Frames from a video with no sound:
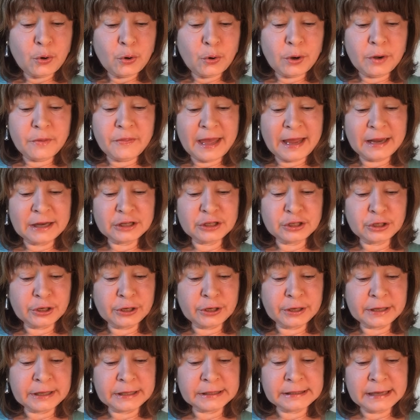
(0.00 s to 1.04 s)
or that
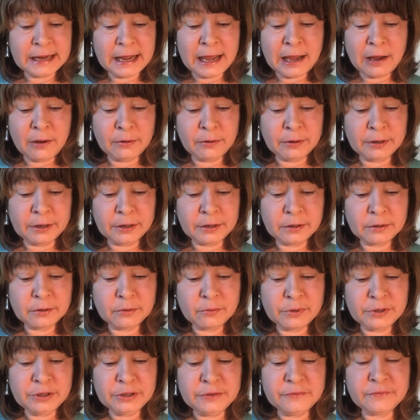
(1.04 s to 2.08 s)
darkest hour
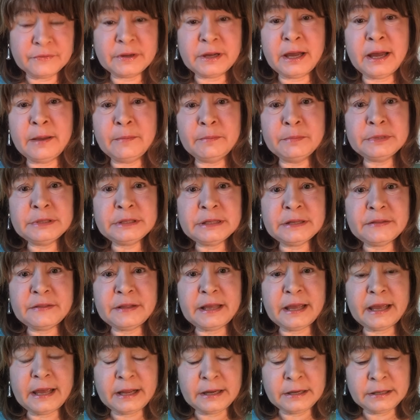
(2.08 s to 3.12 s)
when you've come to
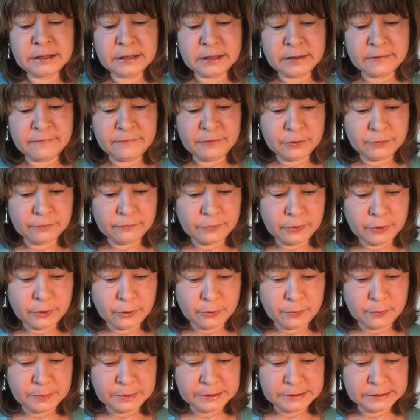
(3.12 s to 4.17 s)
the end of your
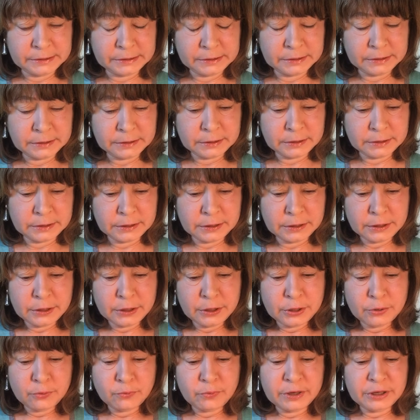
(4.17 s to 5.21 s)
ropes,
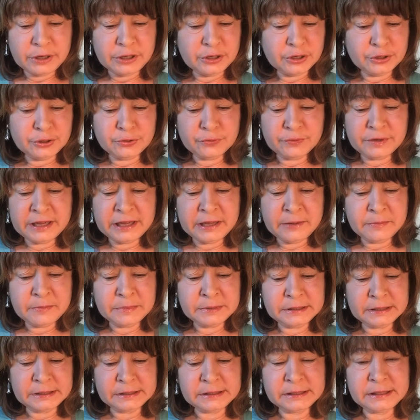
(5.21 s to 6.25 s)
when your
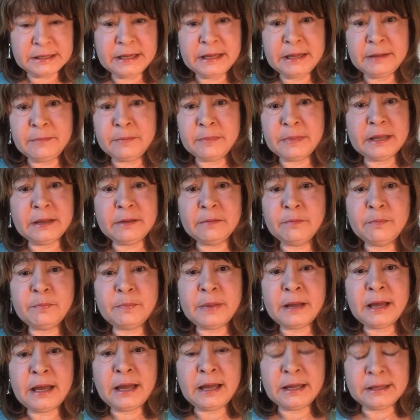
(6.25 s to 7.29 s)
dreams seem
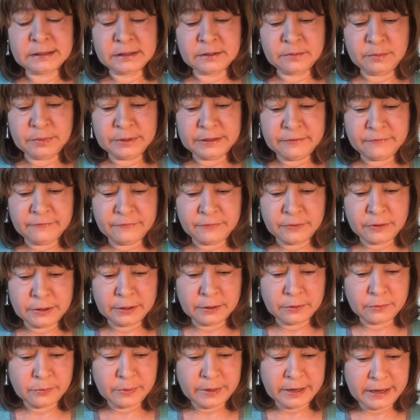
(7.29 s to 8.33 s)
impossibly
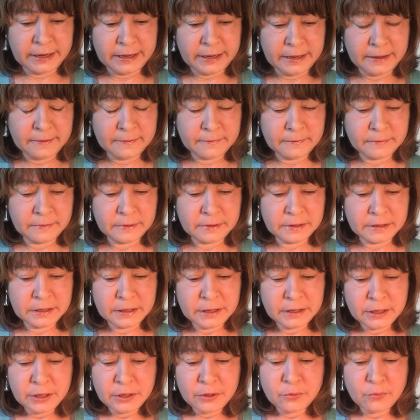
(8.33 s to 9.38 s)
far away,
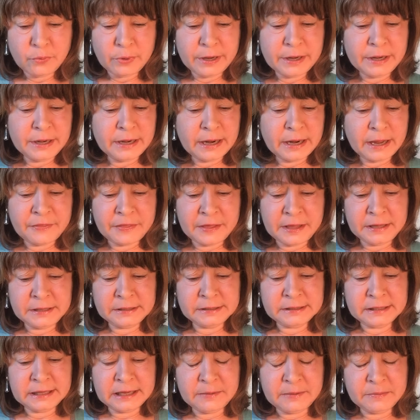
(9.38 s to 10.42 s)
when nothing
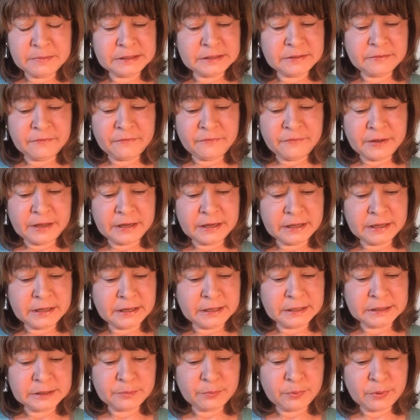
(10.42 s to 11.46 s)
seems to fit in
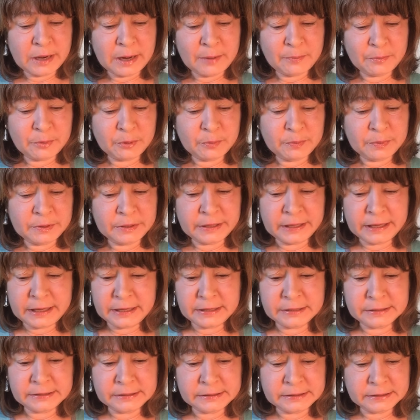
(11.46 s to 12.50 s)
its proper
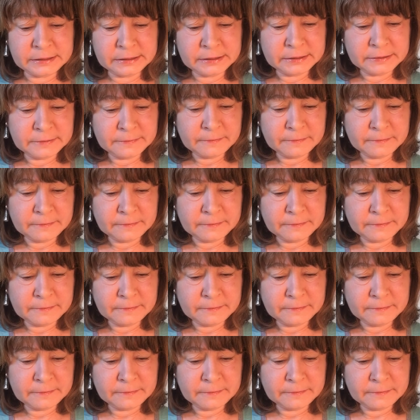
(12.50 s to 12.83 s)
place,